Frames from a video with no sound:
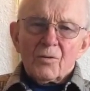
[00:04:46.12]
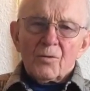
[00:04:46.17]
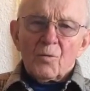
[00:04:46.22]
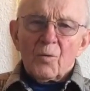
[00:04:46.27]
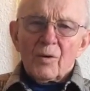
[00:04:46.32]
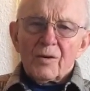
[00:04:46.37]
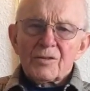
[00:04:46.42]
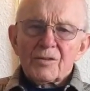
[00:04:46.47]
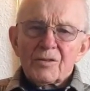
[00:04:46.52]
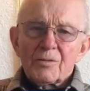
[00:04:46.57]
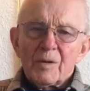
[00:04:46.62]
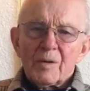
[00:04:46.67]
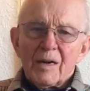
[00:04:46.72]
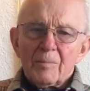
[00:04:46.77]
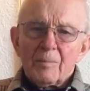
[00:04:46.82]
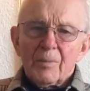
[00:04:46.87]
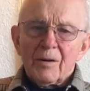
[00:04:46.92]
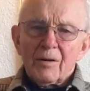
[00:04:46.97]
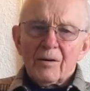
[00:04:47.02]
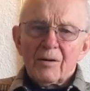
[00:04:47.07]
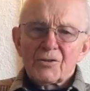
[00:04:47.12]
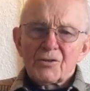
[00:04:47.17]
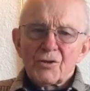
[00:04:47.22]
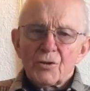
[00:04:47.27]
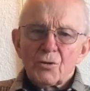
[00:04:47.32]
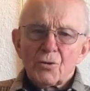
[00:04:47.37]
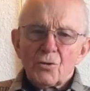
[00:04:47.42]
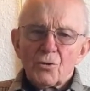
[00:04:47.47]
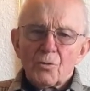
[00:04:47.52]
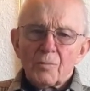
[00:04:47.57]
went to my parents'
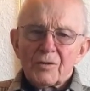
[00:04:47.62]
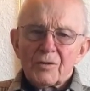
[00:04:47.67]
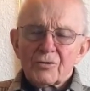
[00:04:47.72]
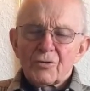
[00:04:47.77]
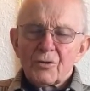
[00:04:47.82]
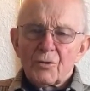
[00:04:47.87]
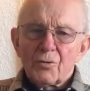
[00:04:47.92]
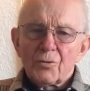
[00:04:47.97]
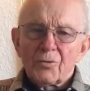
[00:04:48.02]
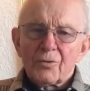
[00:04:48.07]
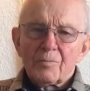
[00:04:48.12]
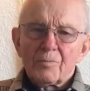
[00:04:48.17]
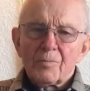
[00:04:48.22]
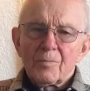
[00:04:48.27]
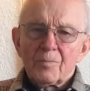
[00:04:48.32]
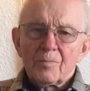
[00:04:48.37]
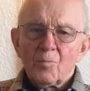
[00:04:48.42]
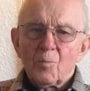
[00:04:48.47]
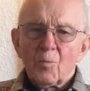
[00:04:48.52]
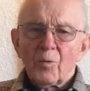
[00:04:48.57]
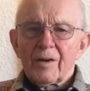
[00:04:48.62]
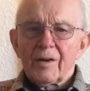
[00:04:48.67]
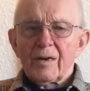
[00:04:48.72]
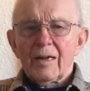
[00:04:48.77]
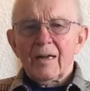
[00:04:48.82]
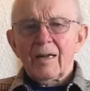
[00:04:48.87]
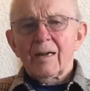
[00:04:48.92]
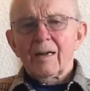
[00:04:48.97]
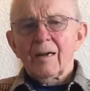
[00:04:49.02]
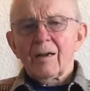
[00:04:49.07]
home and told them what
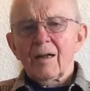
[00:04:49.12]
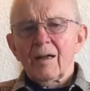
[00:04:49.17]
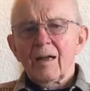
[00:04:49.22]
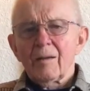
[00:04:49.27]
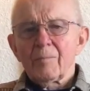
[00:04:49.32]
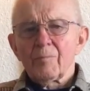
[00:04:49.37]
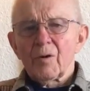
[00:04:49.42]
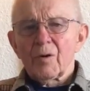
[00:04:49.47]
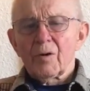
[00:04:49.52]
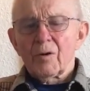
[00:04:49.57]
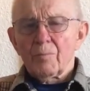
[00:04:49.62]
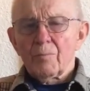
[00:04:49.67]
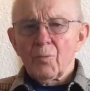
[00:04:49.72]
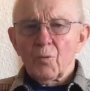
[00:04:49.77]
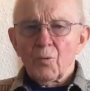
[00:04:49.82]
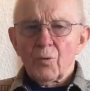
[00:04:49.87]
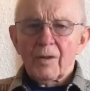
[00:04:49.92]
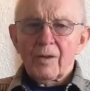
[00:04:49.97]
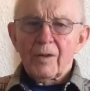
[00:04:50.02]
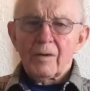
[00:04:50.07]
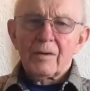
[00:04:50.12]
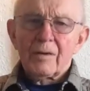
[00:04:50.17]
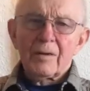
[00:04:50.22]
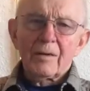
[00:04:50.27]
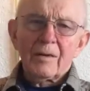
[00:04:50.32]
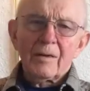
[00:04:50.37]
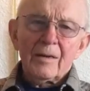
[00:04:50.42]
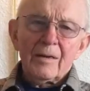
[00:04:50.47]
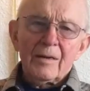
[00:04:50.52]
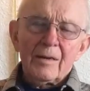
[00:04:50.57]
had been reported,
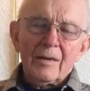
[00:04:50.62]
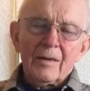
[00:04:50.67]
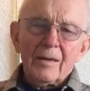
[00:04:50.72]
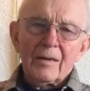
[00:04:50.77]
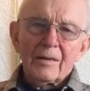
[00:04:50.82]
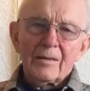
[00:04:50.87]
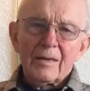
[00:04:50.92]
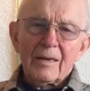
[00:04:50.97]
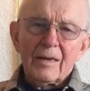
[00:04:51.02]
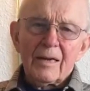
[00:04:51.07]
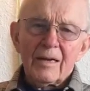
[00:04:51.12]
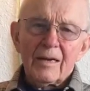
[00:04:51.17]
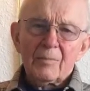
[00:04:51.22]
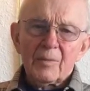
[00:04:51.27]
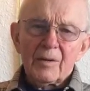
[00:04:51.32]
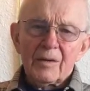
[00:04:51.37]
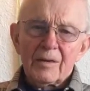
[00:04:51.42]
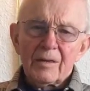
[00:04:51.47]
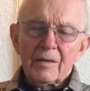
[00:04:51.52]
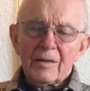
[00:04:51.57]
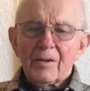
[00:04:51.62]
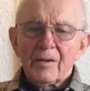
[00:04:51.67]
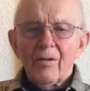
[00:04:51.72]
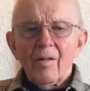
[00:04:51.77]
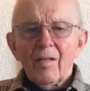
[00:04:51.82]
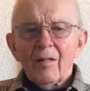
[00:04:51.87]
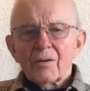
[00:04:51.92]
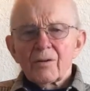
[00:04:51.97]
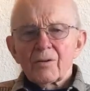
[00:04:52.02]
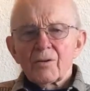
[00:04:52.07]
and they had me
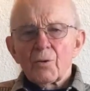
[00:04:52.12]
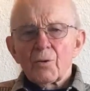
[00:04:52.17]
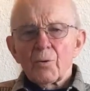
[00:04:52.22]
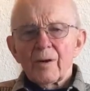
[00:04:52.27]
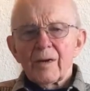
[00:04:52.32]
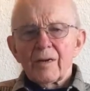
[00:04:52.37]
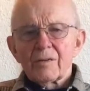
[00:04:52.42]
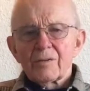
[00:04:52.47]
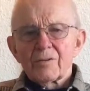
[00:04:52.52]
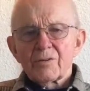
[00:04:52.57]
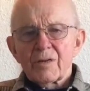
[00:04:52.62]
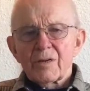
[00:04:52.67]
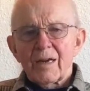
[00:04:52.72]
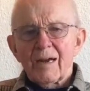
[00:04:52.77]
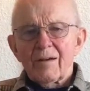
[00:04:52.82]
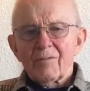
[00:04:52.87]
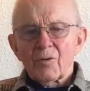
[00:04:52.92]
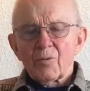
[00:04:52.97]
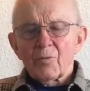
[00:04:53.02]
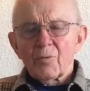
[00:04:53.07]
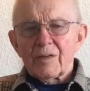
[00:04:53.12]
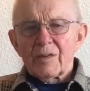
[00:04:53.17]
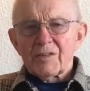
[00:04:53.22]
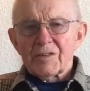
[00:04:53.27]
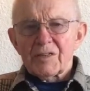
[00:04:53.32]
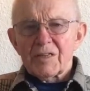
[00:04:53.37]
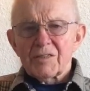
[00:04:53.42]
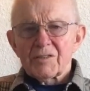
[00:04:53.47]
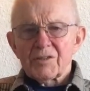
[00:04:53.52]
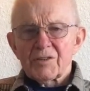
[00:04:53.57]
go in to have it
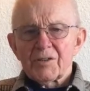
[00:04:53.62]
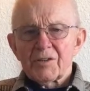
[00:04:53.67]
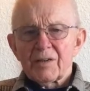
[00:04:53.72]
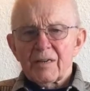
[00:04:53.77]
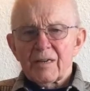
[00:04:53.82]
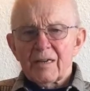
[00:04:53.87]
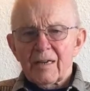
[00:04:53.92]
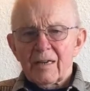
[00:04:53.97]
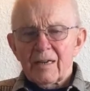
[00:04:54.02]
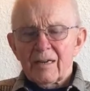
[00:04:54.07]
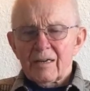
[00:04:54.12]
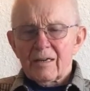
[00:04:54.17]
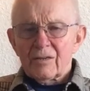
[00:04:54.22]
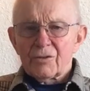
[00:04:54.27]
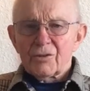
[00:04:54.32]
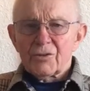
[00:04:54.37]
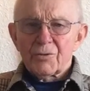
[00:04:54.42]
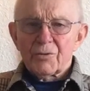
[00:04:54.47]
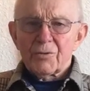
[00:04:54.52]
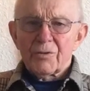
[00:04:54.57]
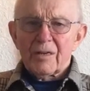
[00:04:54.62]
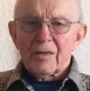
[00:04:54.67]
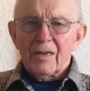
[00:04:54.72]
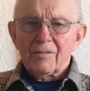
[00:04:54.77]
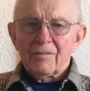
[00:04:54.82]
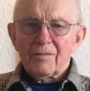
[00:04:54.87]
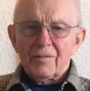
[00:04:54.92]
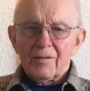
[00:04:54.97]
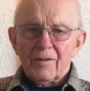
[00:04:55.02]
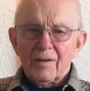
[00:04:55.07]
retested again, and sure
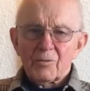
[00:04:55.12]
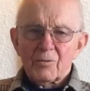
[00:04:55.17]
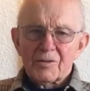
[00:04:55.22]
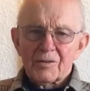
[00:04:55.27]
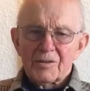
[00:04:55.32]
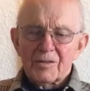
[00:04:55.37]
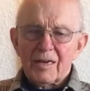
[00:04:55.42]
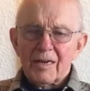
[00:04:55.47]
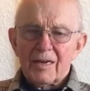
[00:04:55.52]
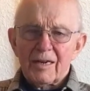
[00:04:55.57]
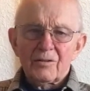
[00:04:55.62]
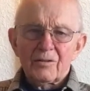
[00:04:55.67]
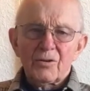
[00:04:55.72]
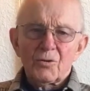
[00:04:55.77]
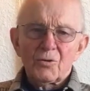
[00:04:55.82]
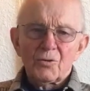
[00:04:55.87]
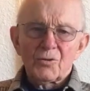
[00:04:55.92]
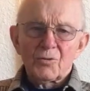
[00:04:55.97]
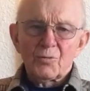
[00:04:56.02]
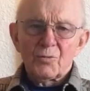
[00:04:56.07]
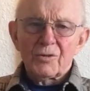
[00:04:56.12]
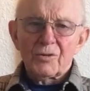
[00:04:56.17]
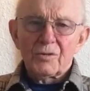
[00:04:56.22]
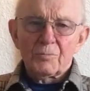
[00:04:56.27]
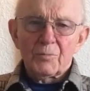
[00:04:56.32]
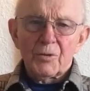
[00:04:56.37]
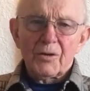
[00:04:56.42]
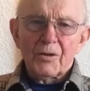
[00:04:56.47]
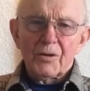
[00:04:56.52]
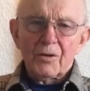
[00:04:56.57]
enough, I was diagnosed with
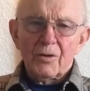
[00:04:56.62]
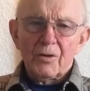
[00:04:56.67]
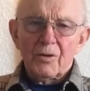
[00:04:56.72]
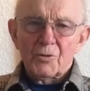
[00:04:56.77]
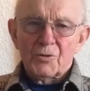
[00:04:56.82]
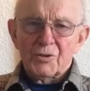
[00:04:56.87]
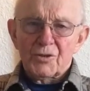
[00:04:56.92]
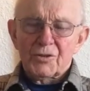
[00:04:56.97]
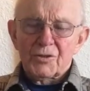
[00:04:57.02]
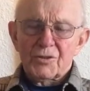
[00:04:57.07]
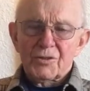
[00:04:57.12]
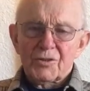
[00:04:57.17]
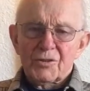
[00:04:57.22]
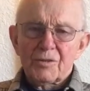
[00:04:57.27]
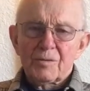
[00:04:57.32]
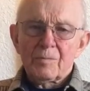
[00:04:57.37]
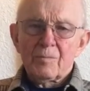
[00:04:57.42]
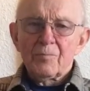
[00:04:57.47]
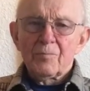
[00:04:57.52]
tuberculosis.